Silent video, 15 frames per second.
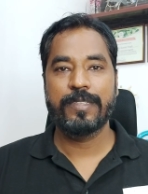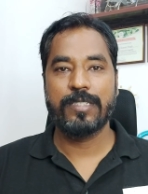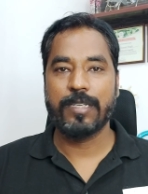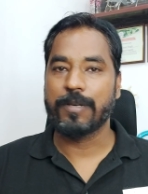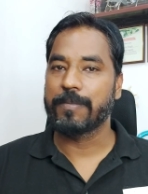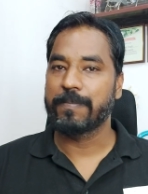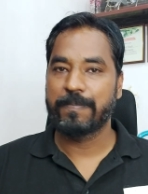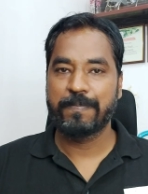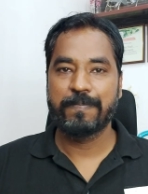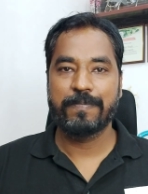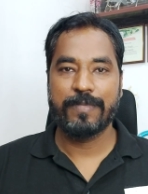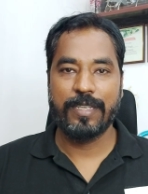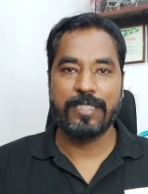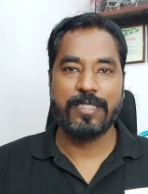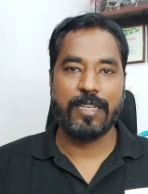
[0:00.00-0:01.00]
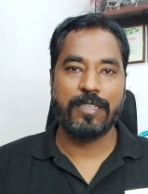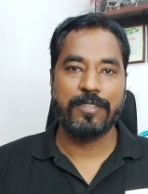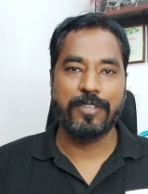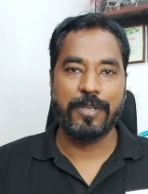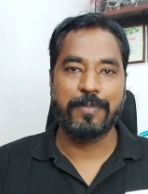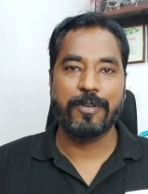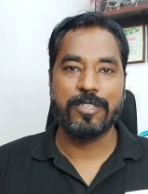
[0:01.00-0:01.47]
So these are the
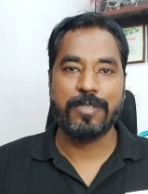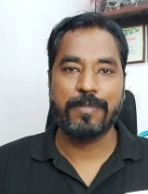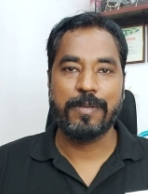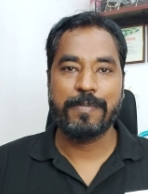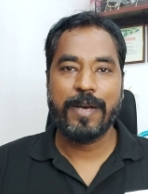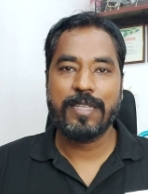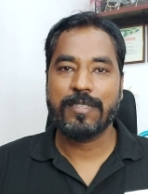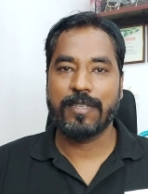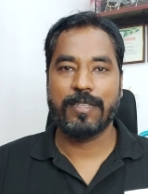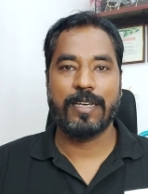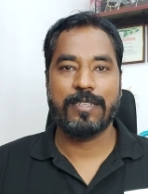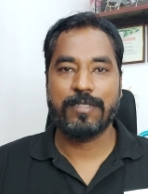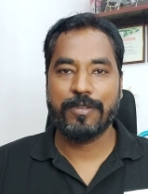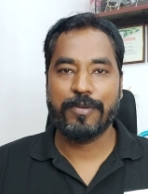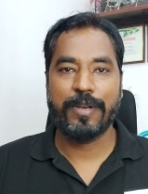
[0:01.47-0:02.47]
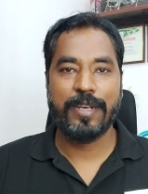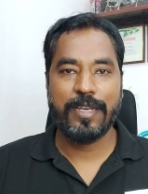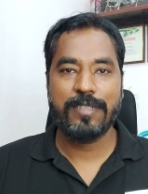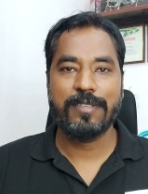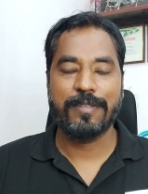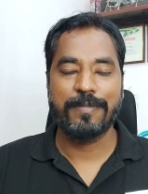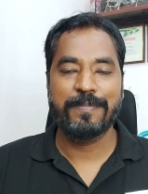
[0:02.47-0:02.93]
three possible paths and that's the right
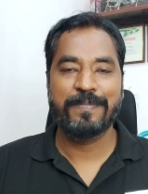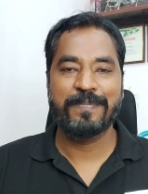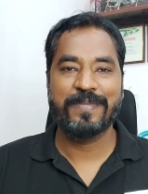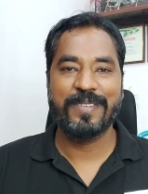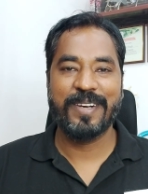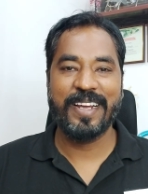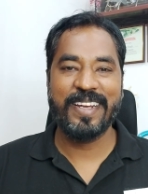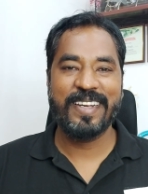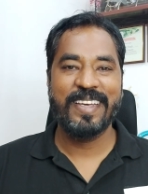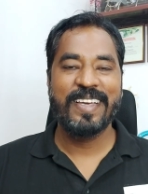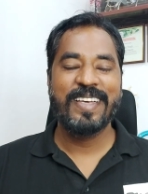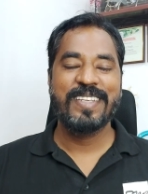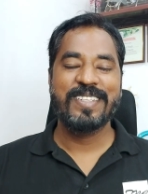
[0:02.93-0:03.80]
answer, right?